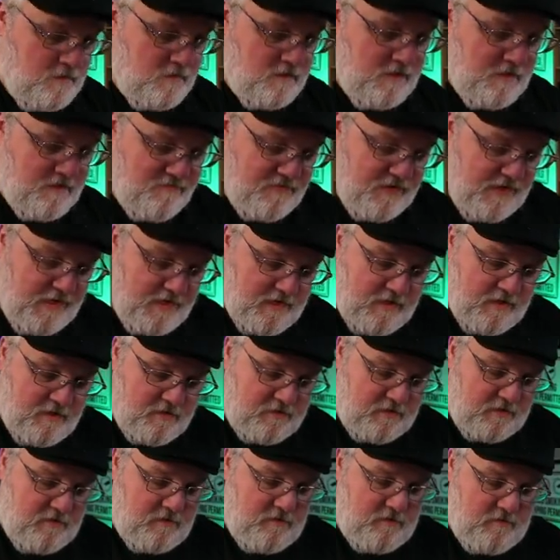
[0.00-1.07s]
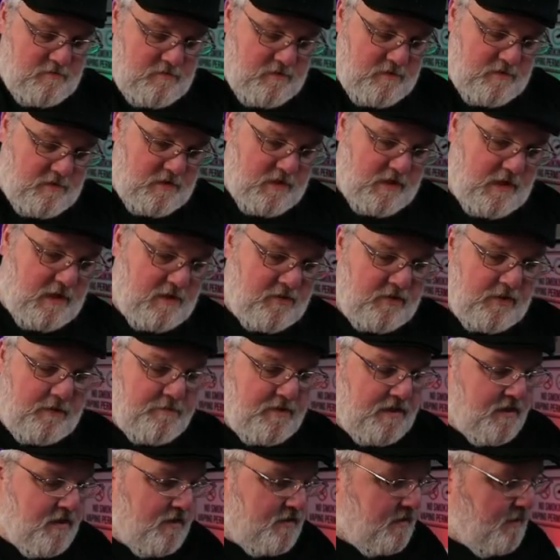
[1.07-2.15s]
The advantage, and
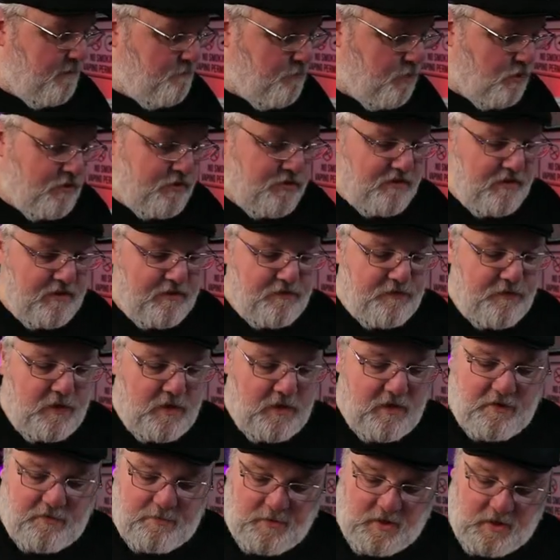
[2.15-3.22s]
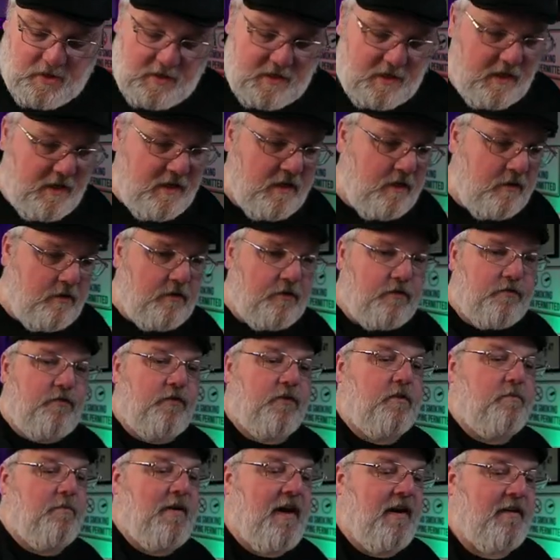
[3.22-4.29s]
something that they pushed as far as marketing goes for
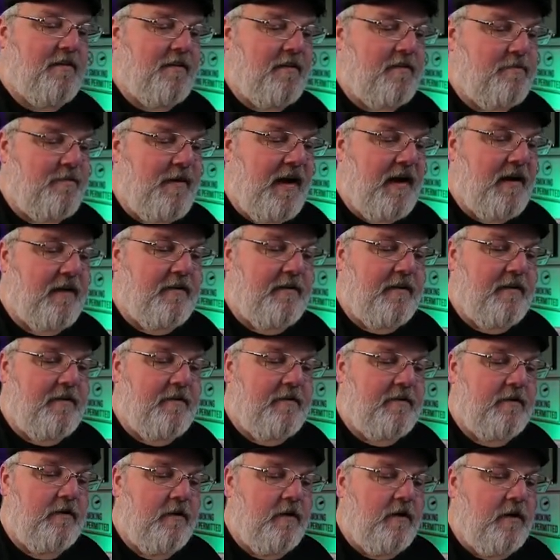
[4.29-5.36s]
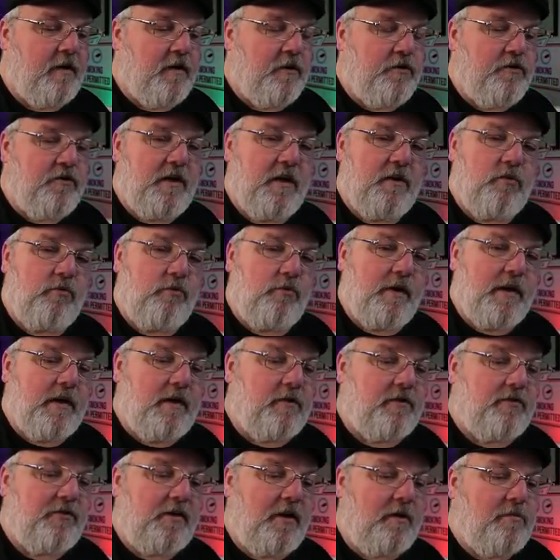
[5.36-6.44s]
the Maxus Max, is you get
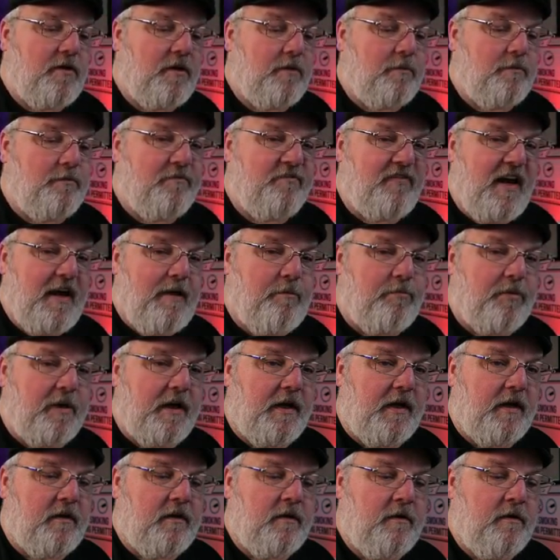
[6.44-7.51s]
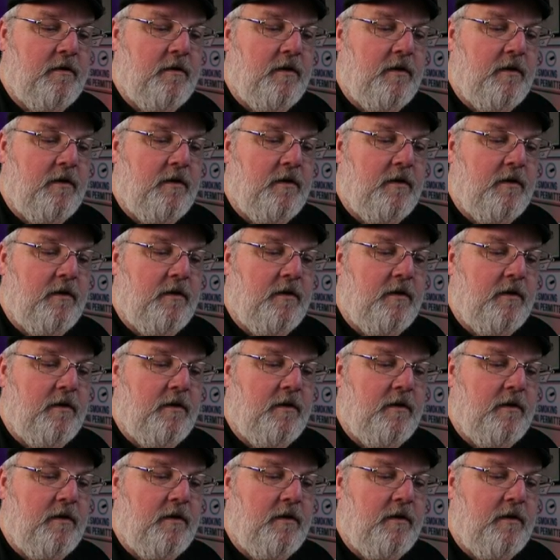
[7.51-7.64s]
real sub-ohm vaping